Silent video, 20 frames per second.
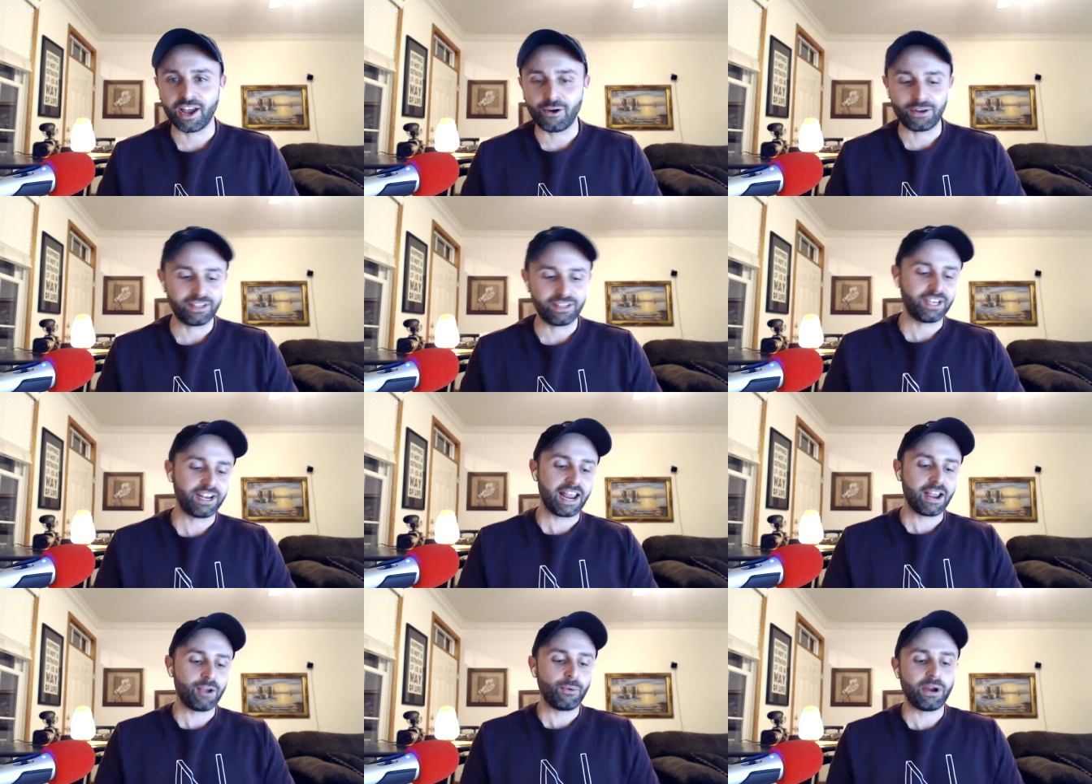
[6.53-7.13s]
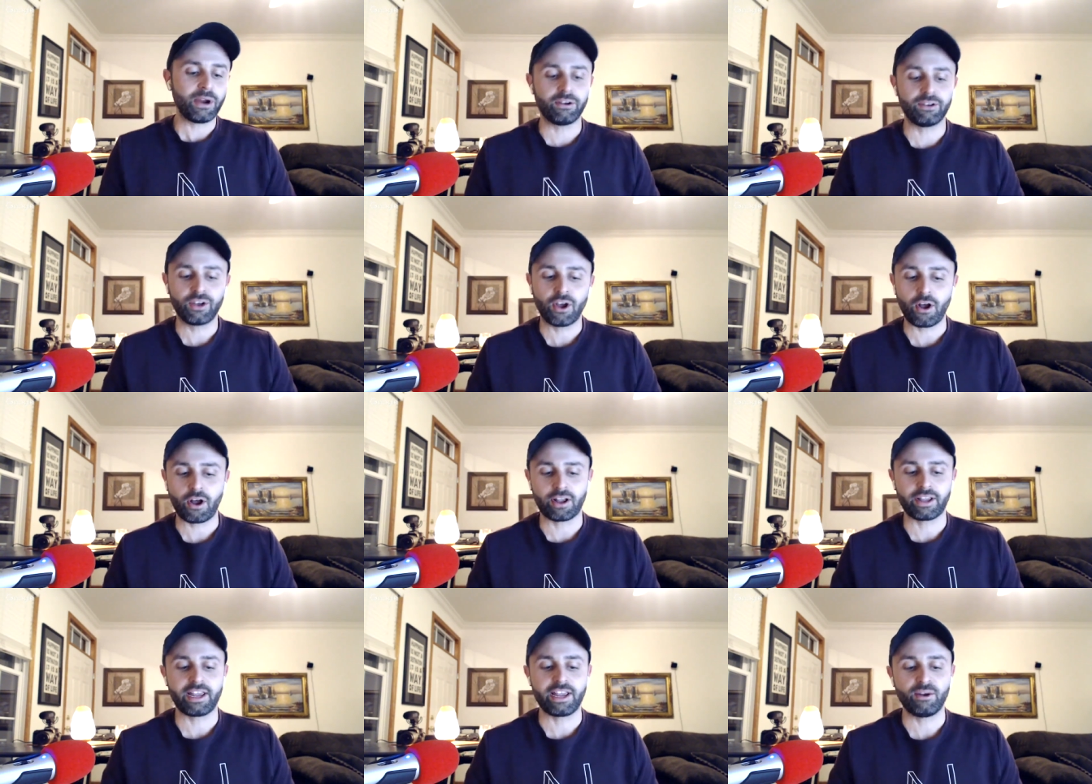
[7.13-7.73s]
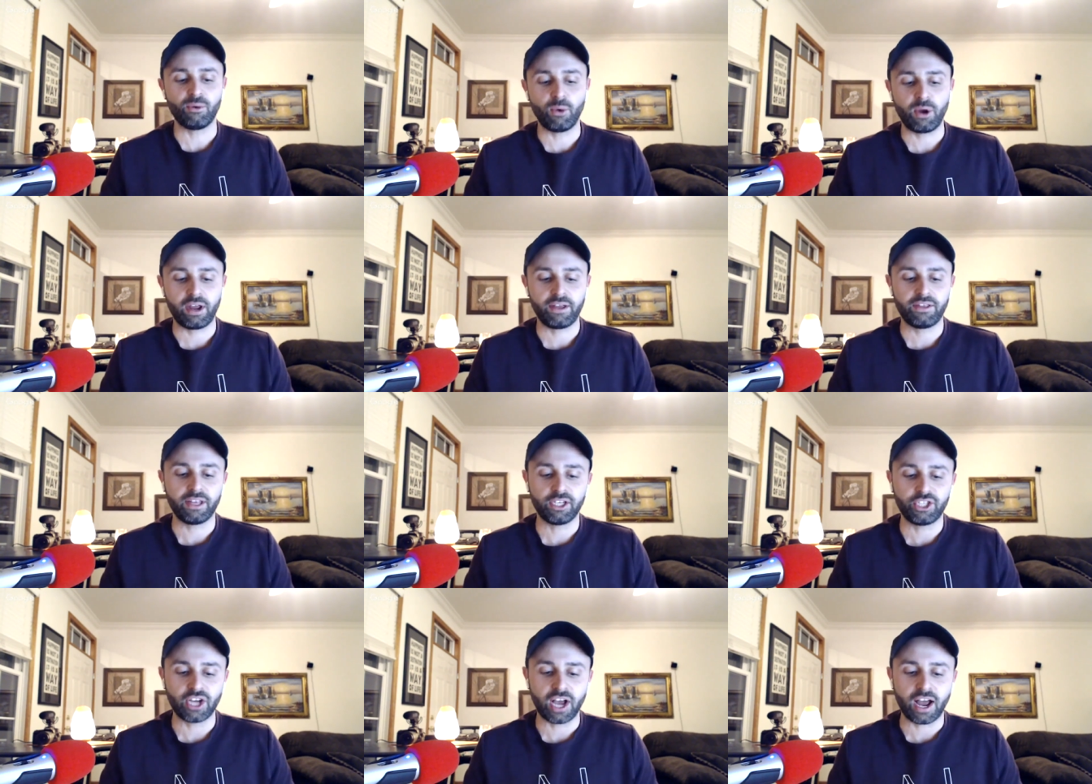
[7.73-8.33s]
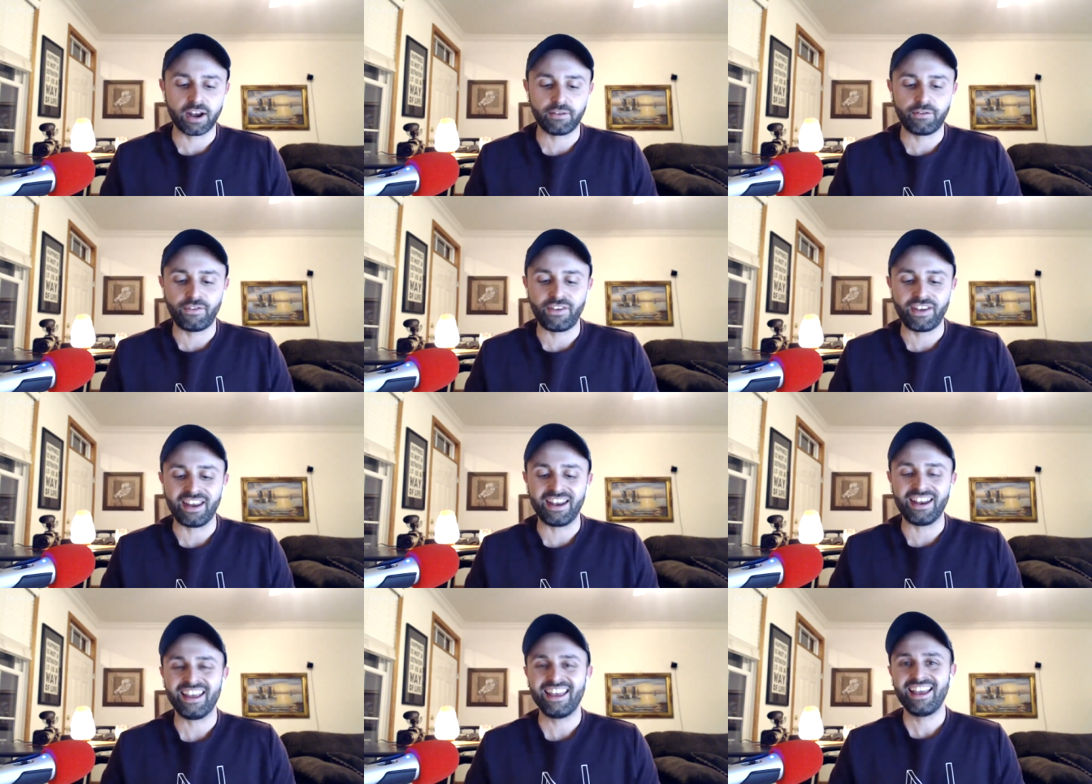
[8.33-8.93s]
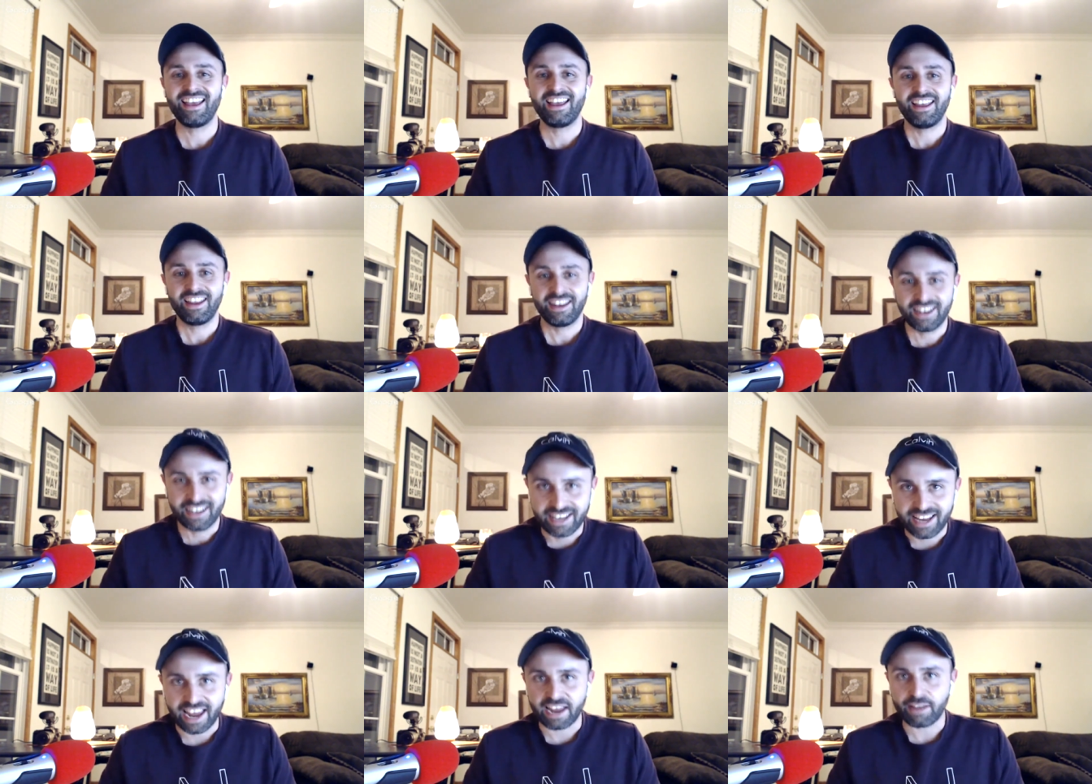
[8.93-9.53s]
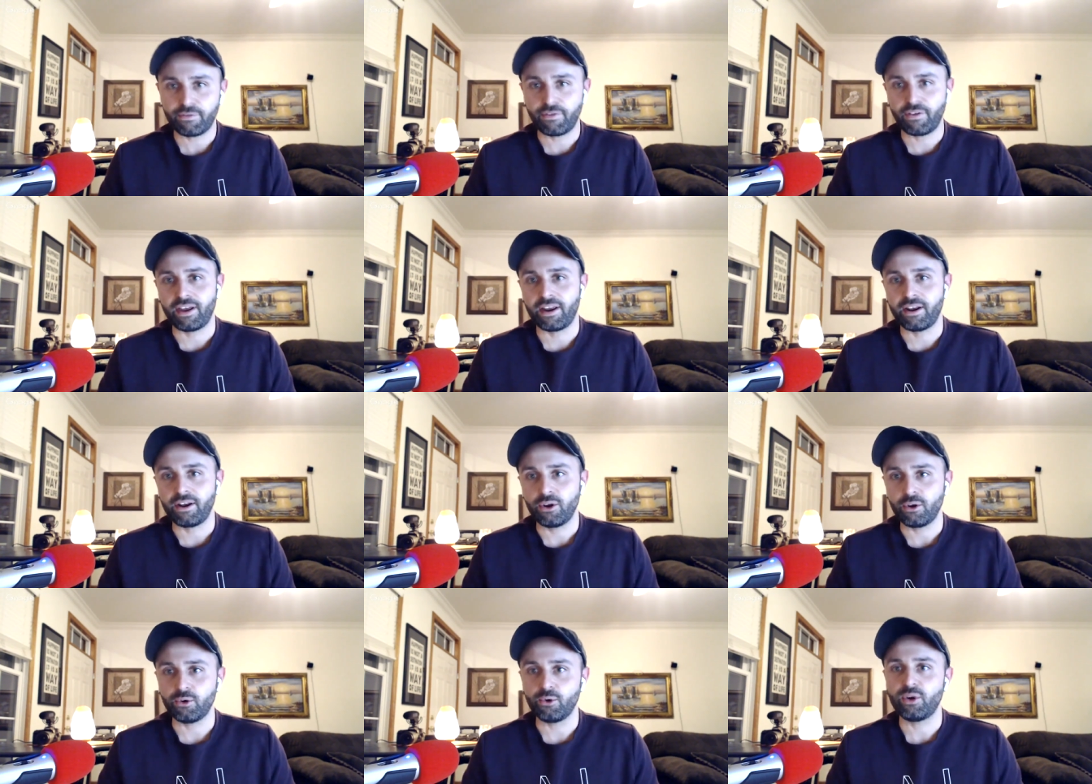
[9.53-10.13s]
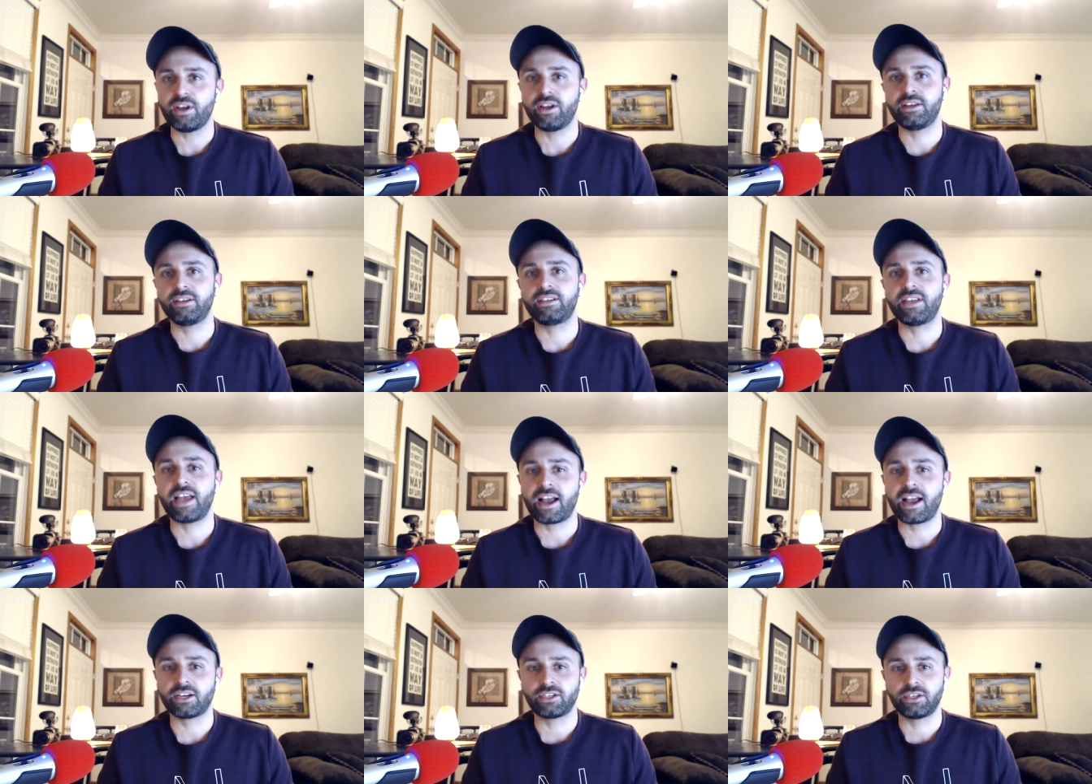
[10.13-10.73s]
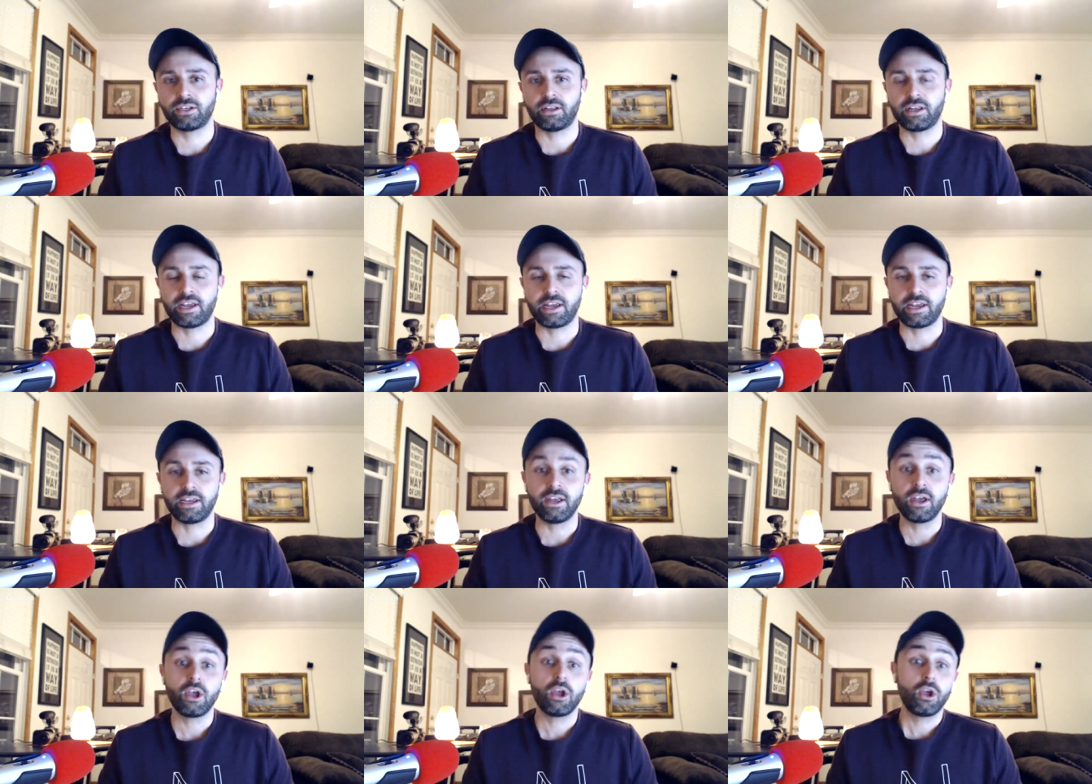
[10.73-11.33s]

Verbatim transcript: And today we are talking with Jonathan David, who is actually